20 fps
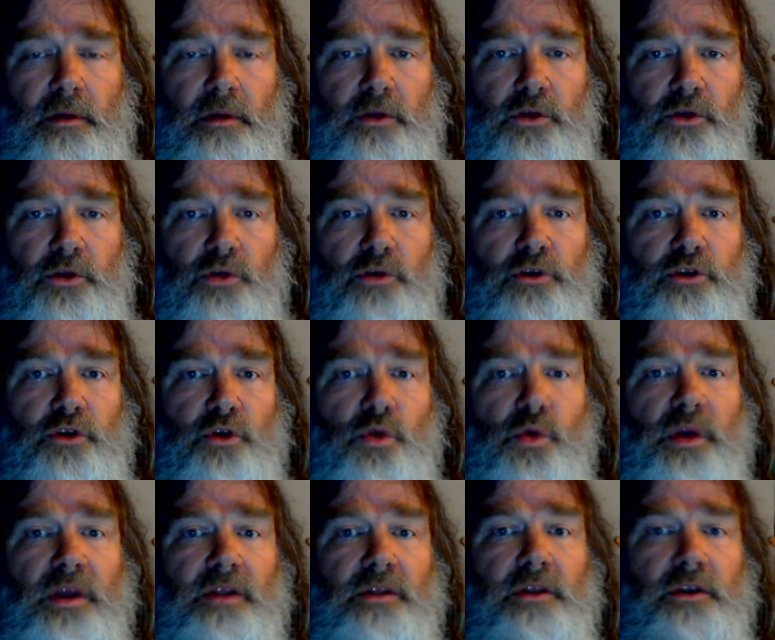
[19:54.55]
you're
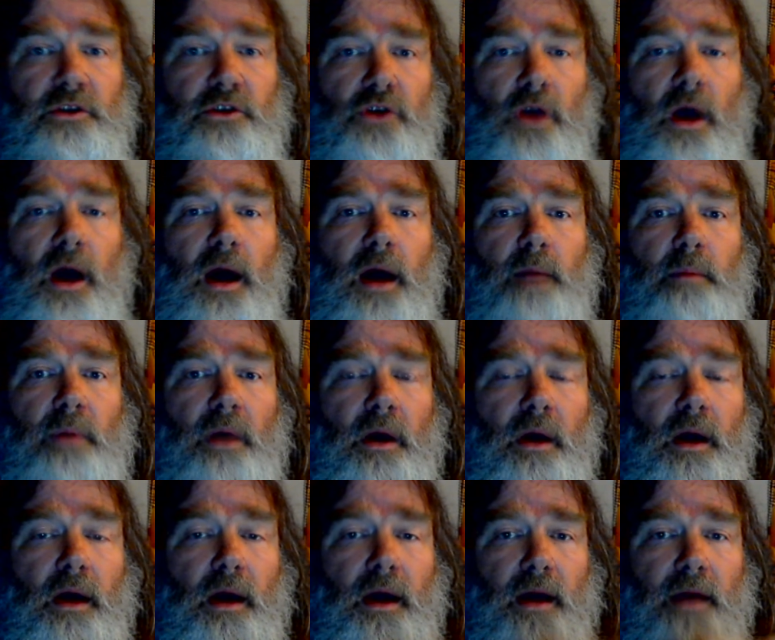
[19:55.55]
doing the job
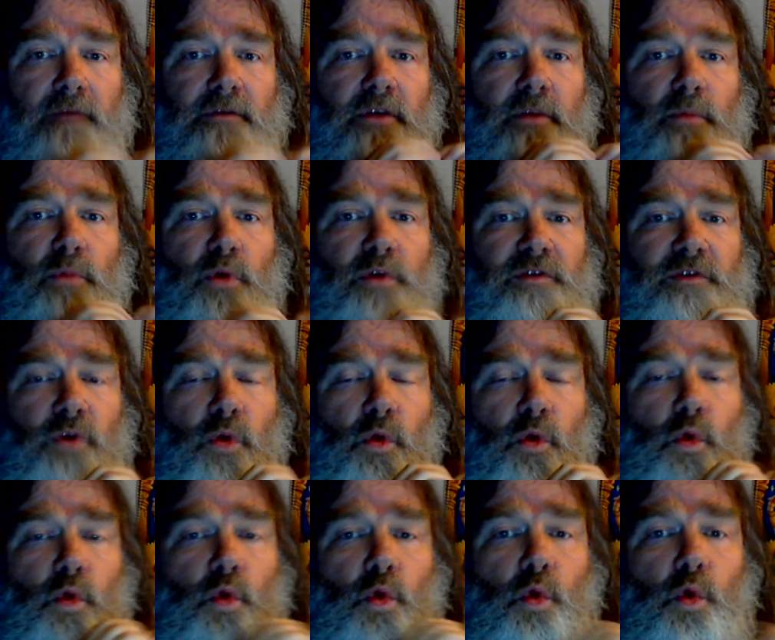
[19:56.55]
of the most
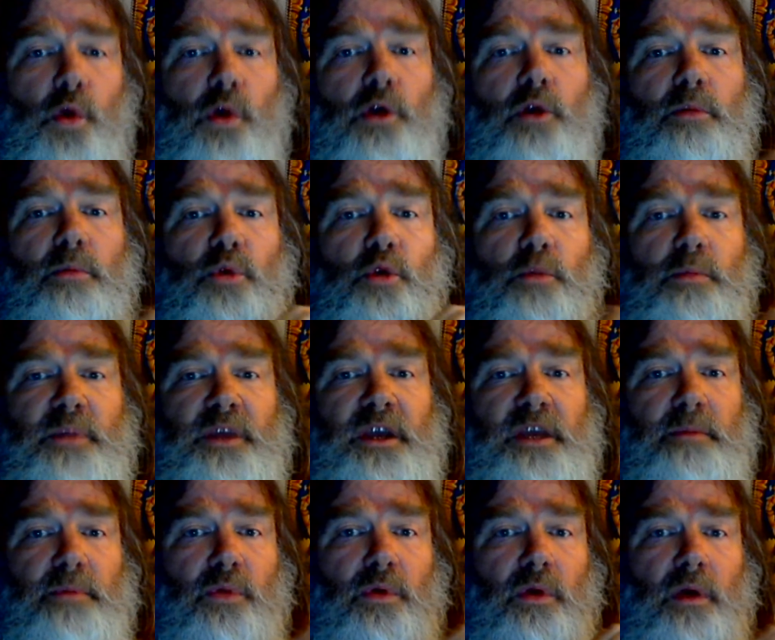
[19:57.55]
horrible
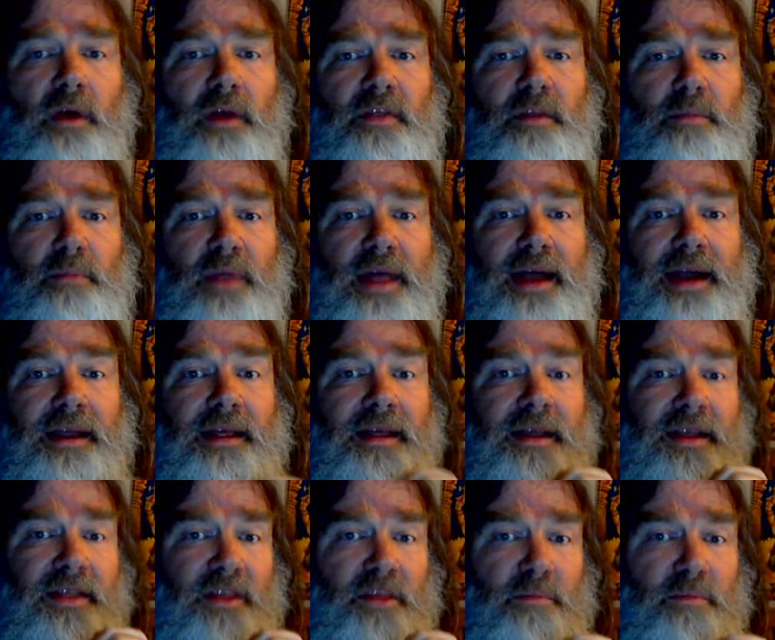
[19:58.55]
people on the planet,
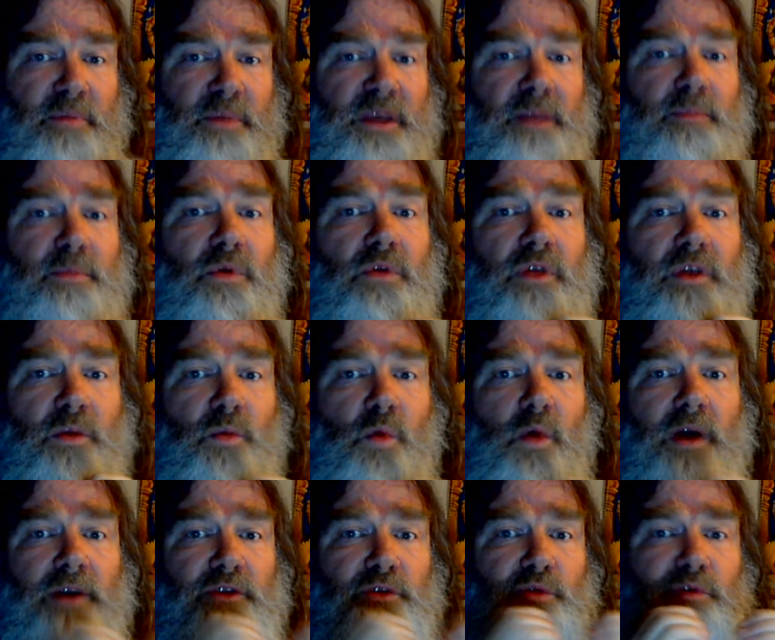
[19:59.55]
the people that want to